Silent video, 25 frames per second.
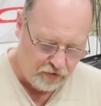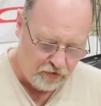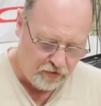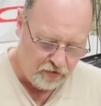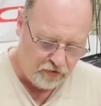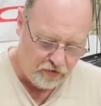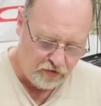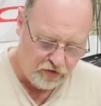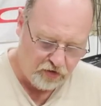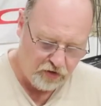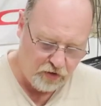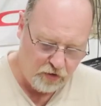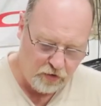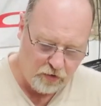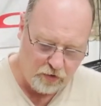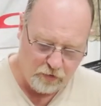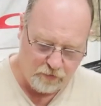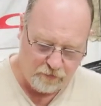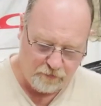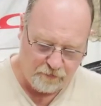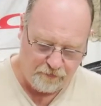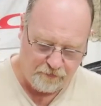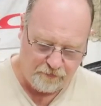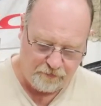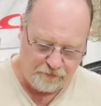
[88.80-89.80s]
So,
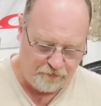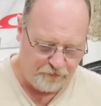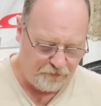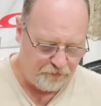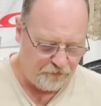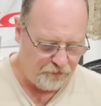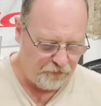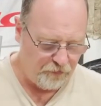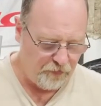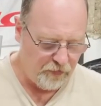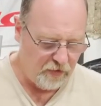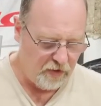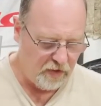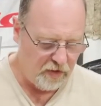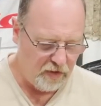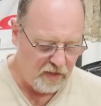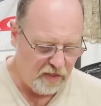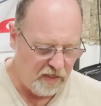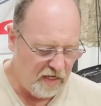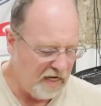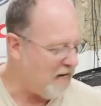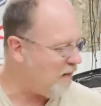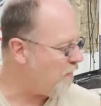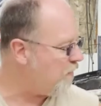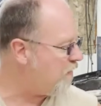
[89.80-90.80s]

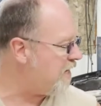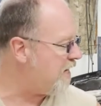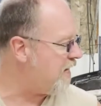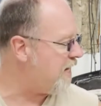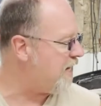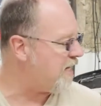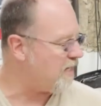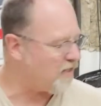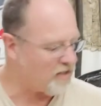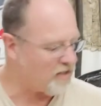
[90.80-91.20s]
how I had it